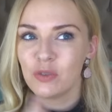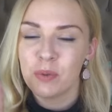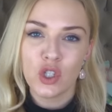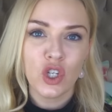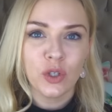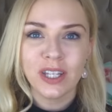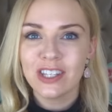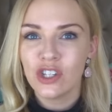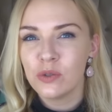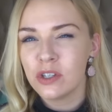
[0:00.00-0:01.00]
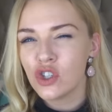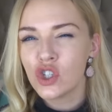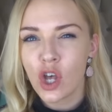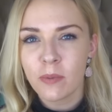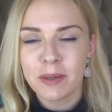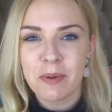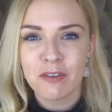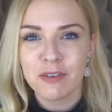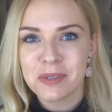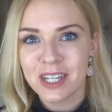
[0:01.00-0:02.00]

Patchouli is used in so many perfumes.